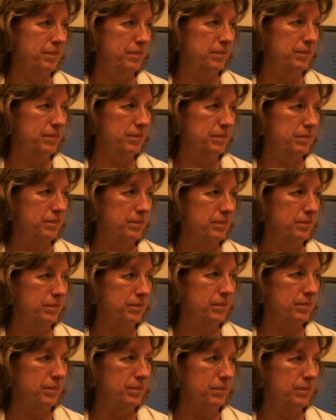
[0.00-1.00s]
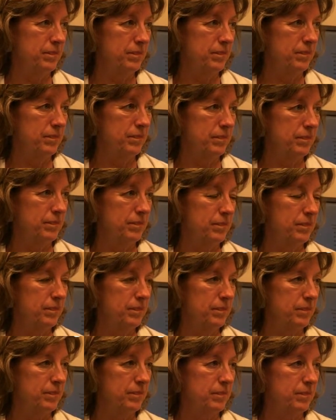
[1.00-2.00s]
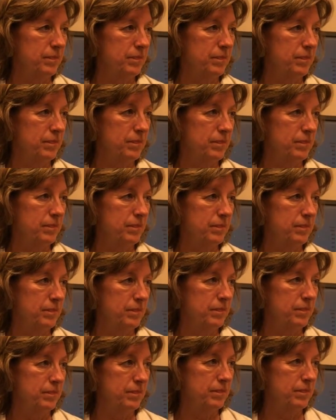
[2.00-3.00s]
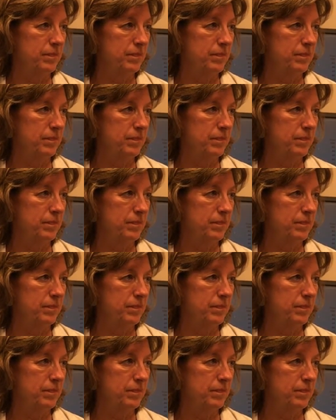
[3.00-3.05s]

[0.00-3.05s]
No words are spoken by the person on screen.